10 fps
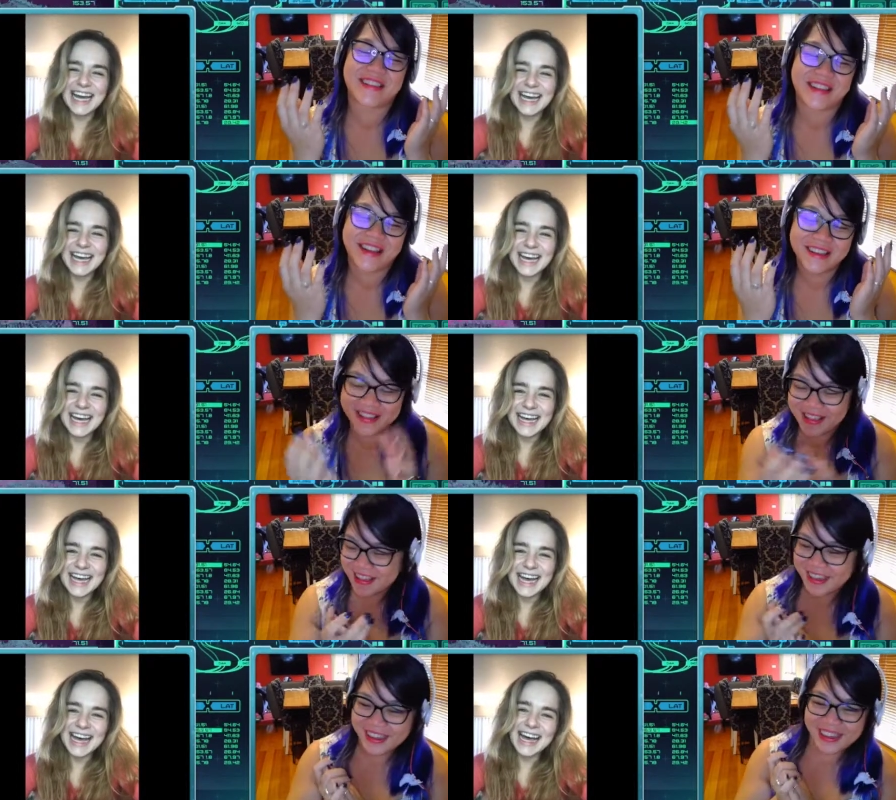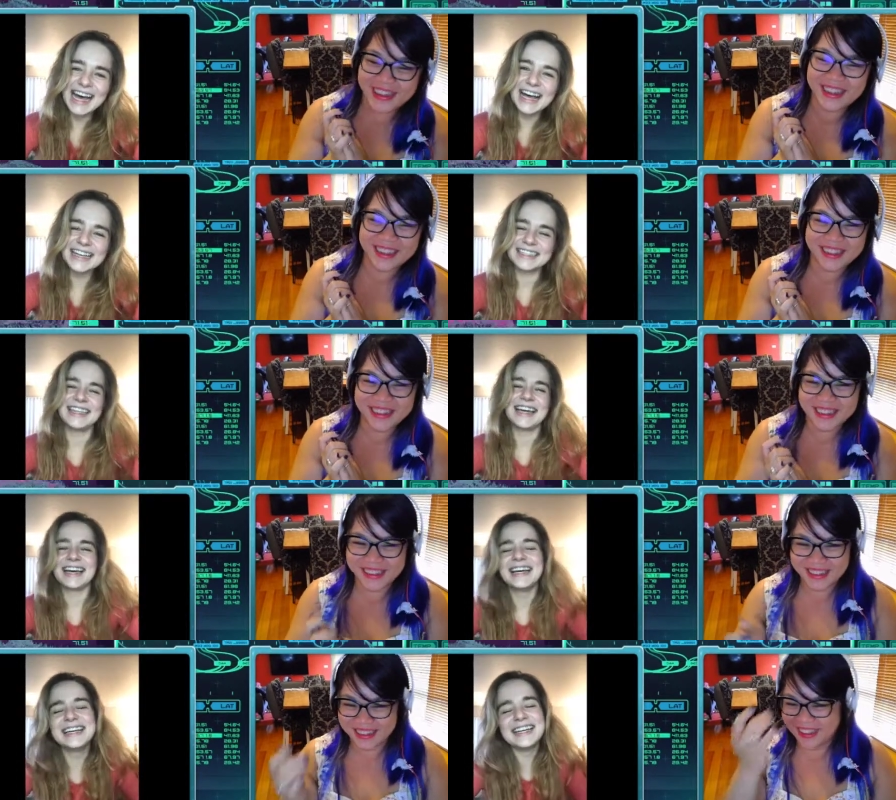Speaker 1: discuss.
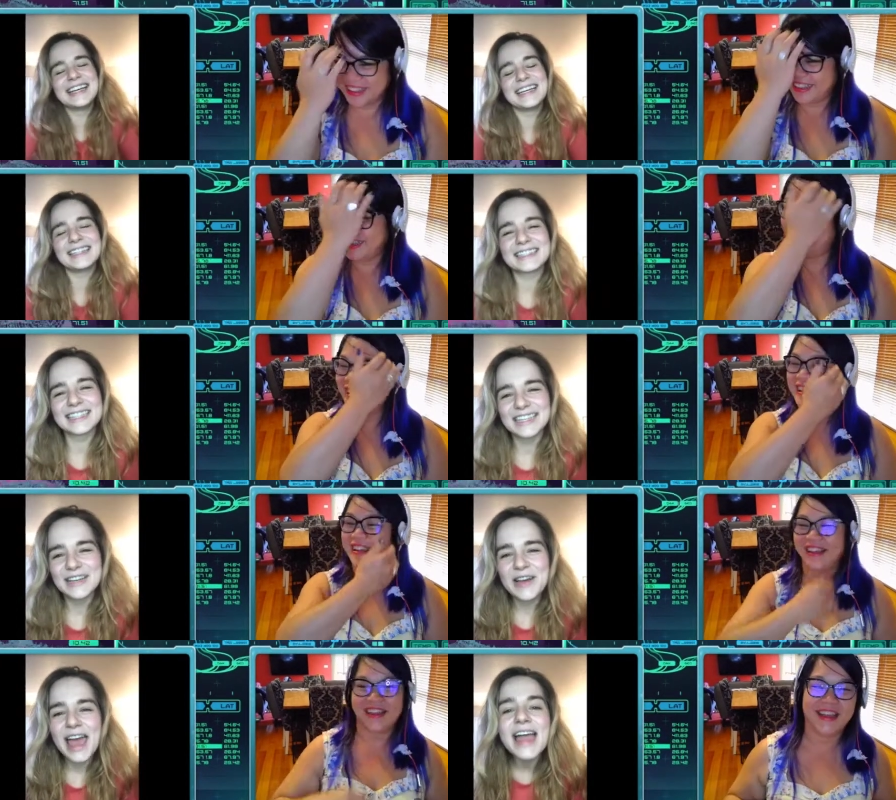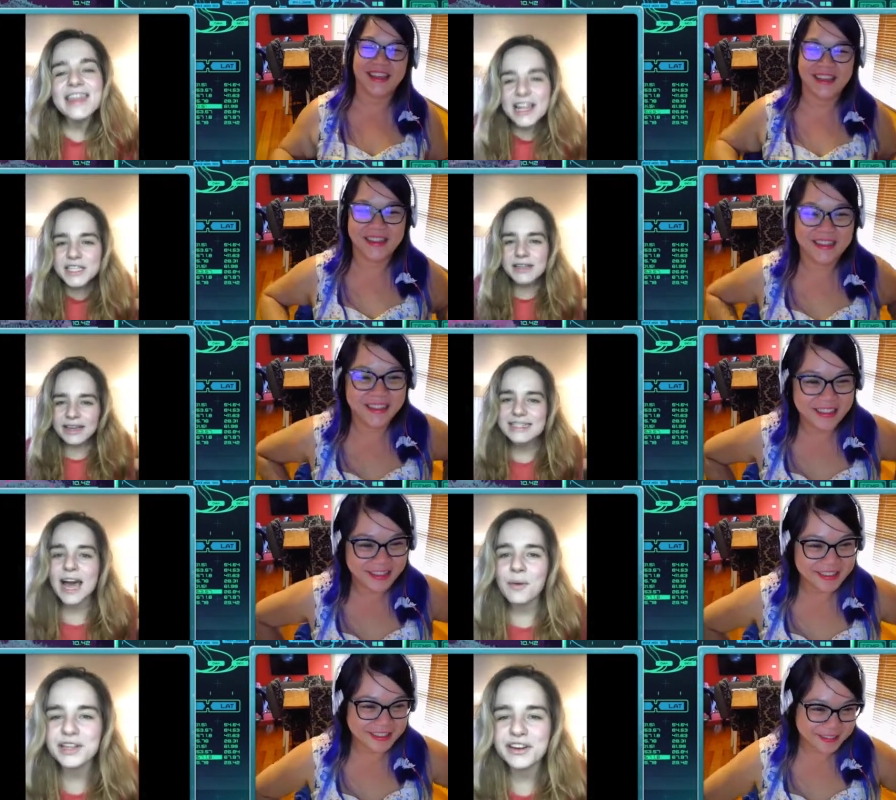Yeah. And that's,
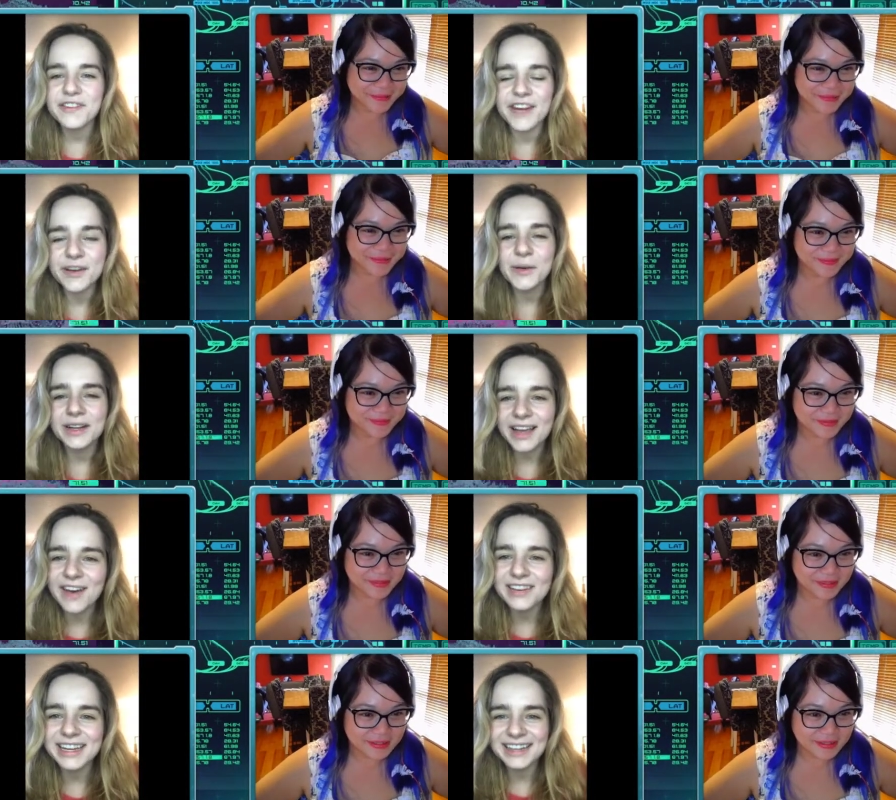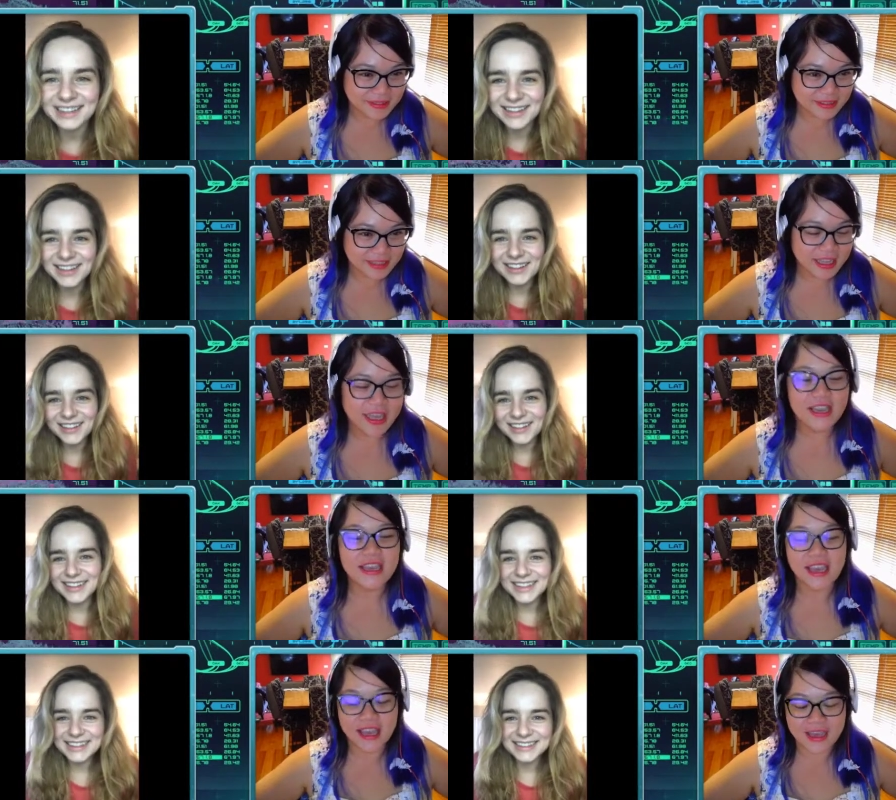is that one your favorite one, Covenant?
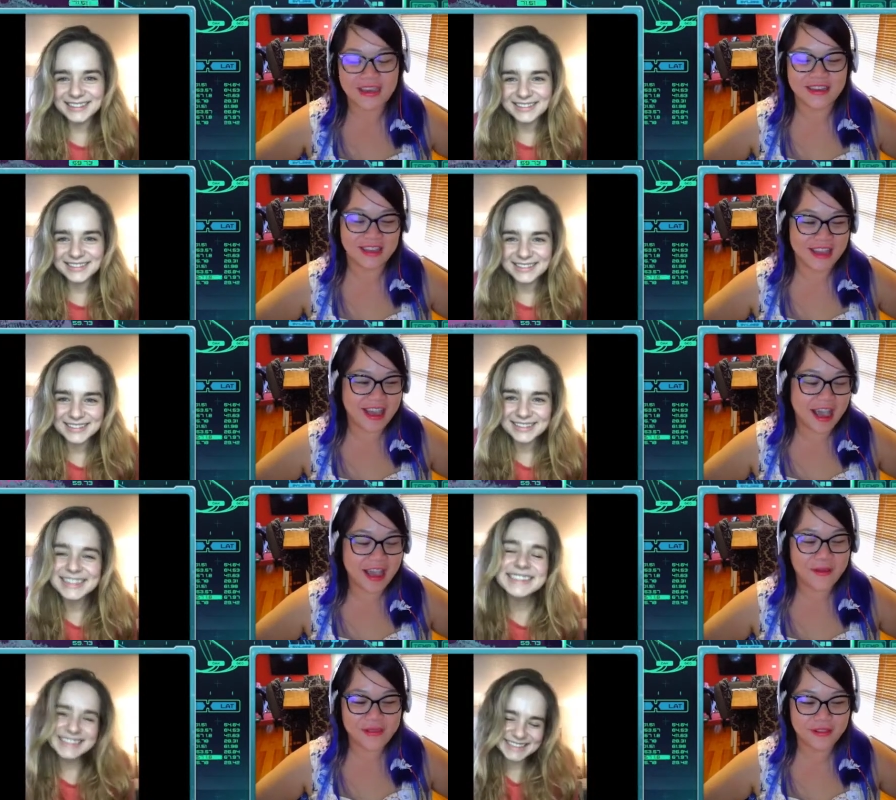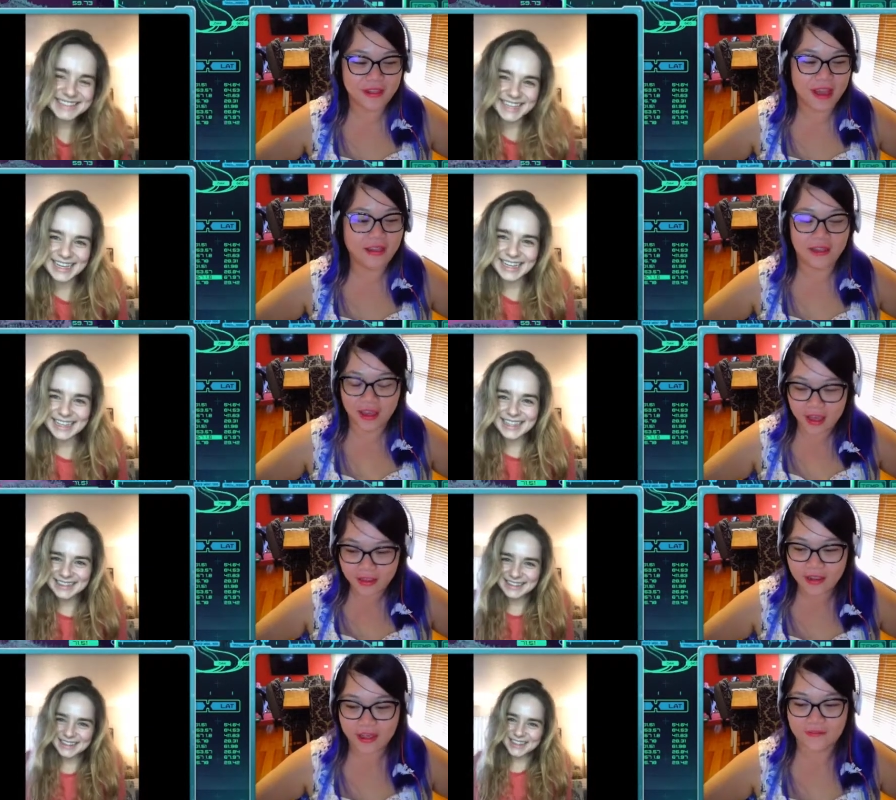
Speaker 2: Yeah, yeah. I absolutely yeah. I
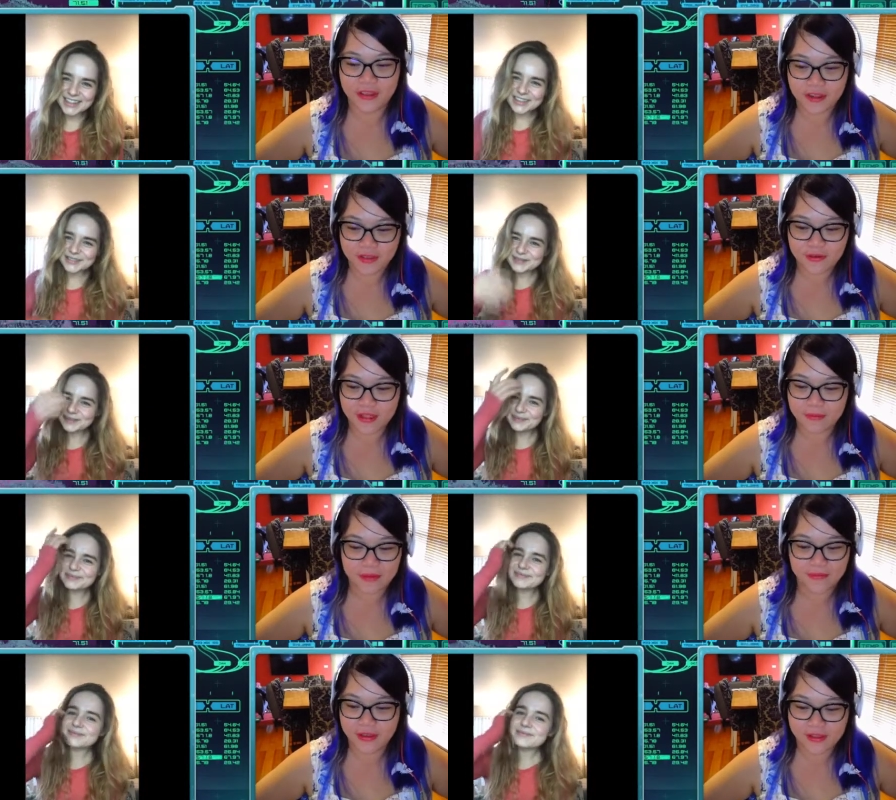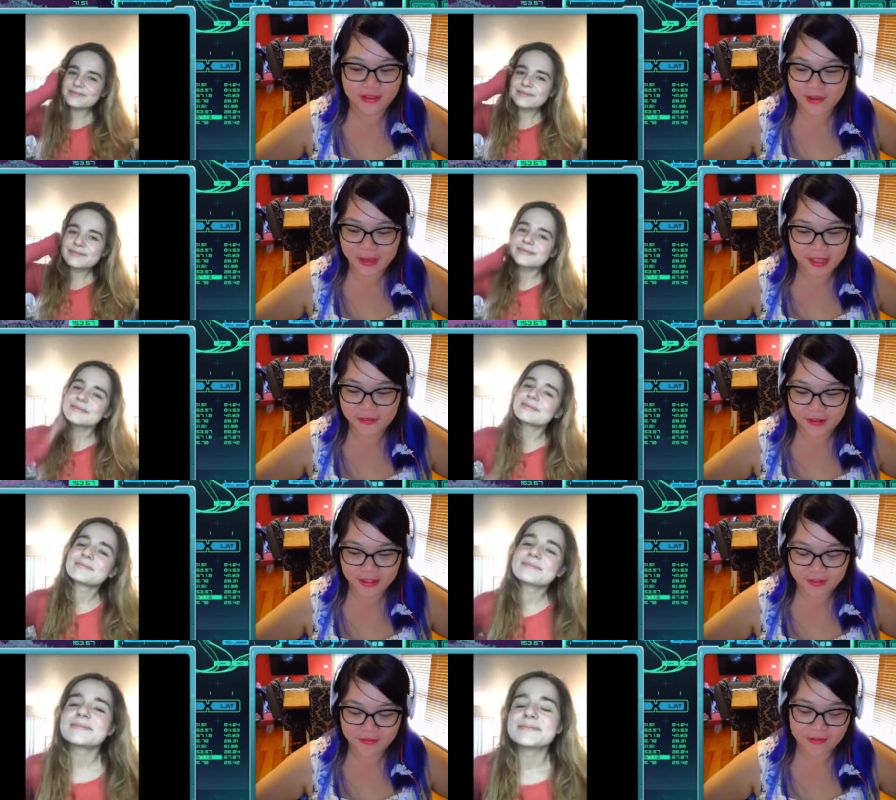love and adore that movie on so many
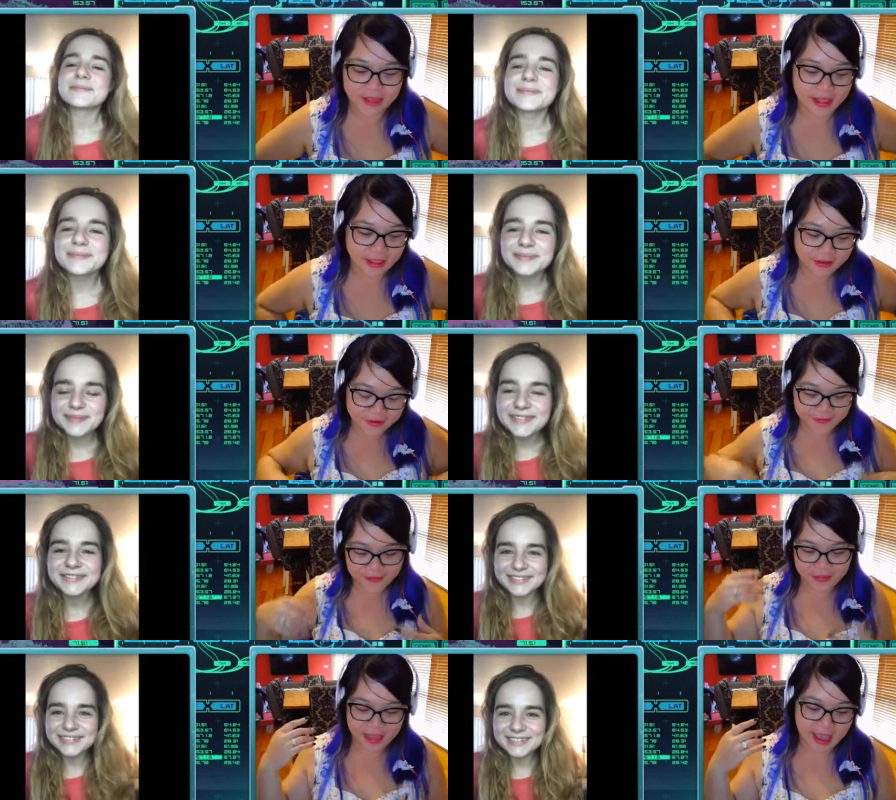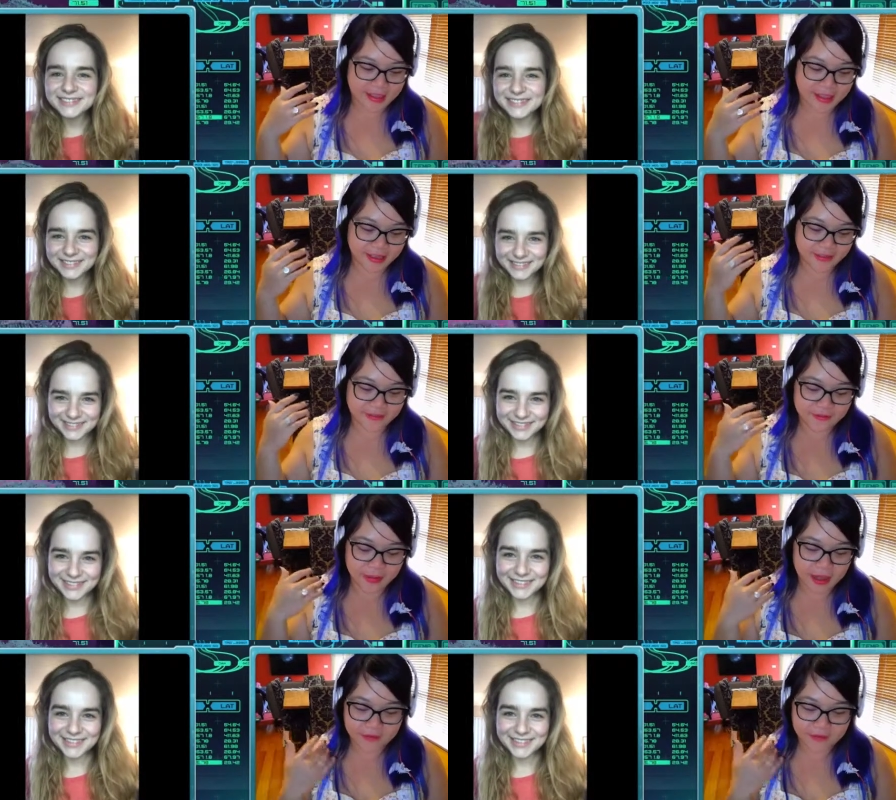different levels. I love the acting of